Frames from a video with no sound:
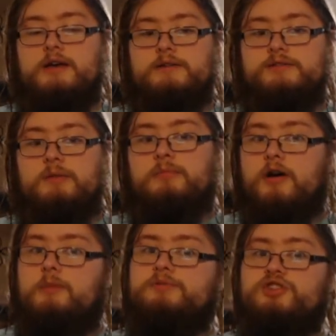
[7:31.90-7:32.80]
Some
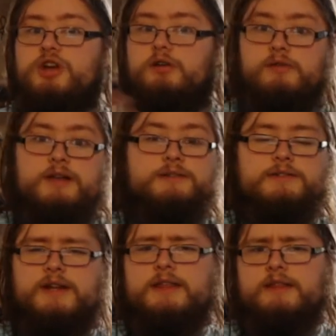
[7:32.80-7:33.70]
cups share races,
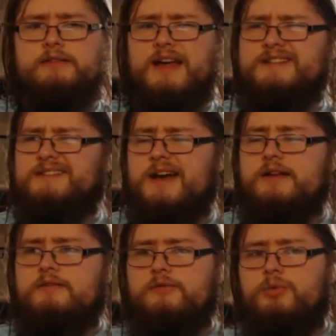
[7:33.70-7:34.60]
and I think that's
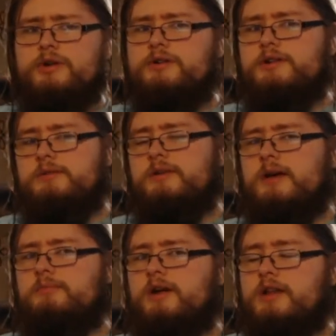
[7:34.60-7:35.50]
kind of weird to me.
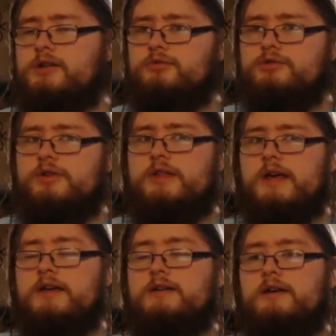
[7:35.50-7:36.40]
I'm not huge on
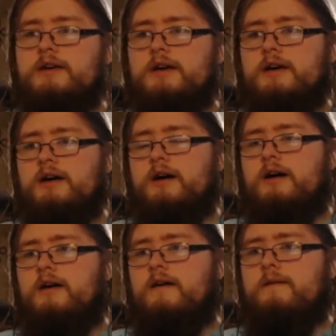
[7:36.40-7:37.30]
that.
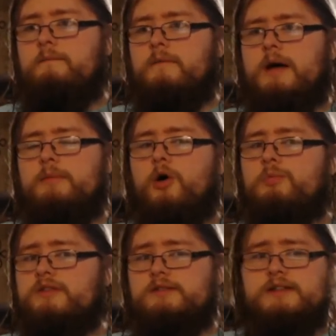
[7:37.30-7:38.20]
I'm
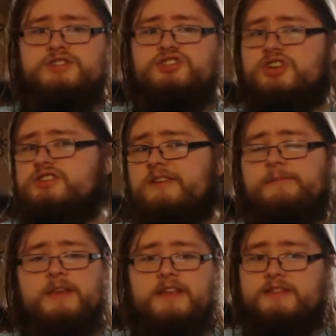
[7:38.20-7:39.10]
hoping that that's just
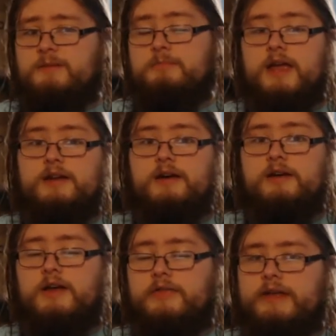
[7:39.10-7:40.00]
something in the beta,
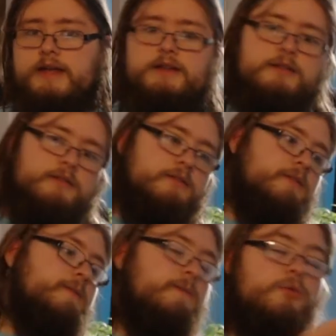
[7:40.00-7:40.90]
and that
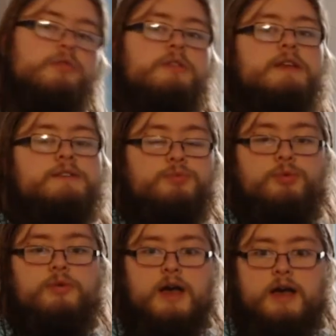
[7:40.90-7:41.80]
the full release
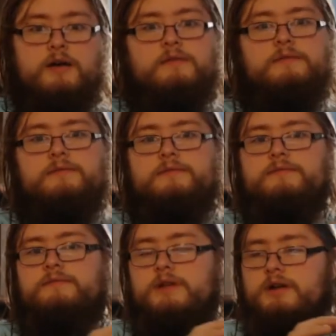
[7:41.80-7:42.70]
will have,
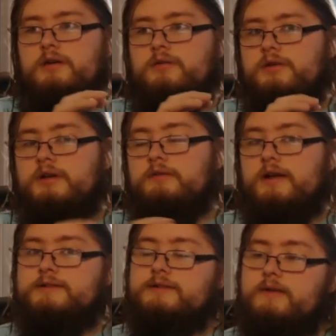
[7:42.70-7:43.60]
unique
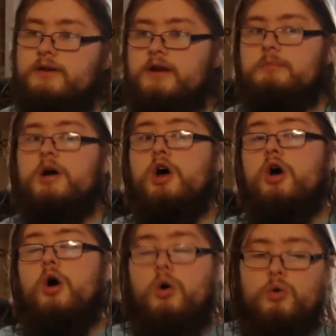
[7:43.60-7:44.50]
races in every cup,
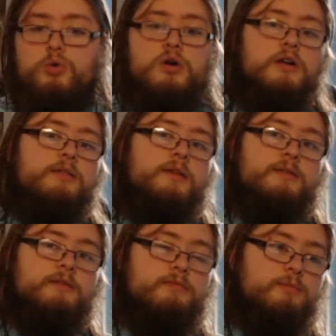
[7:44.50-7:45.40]
or that
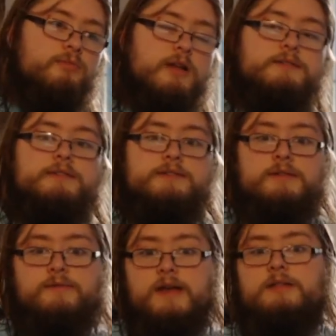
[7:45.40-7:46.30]
the races
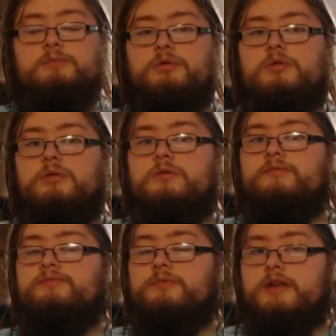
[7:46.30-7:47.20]
available
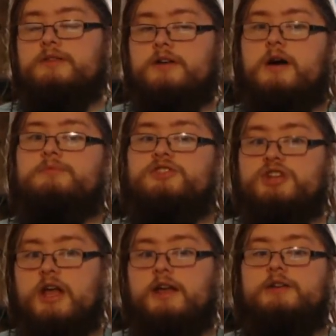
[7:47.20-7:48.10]
in the cups
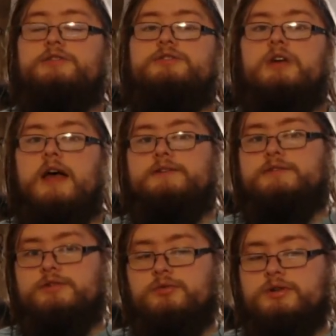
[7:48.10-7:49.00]
change as
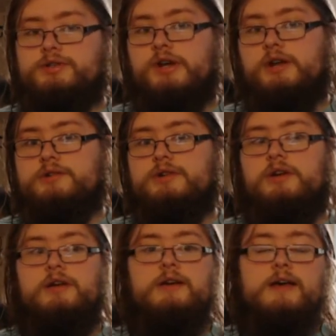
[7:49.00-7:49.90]
the tours change.
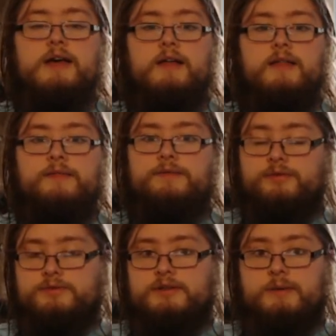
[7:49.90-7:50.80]

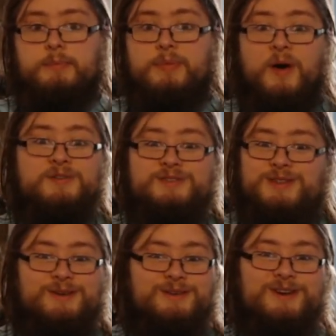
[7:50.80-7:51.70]
Those are
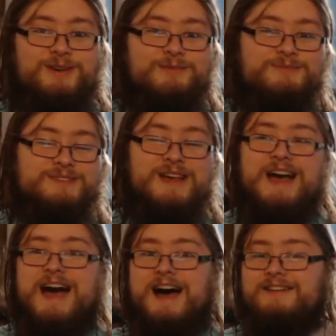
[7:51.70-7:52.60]
the only hopes
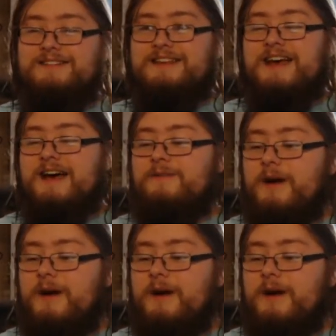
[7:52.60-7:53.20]
I really have.